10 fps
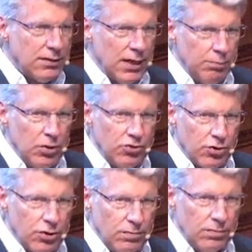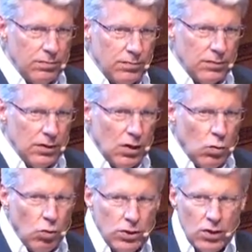temperature,
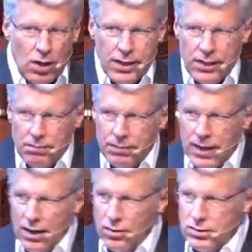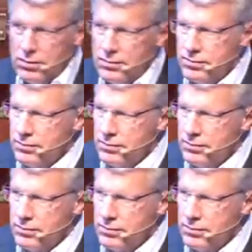we're talking about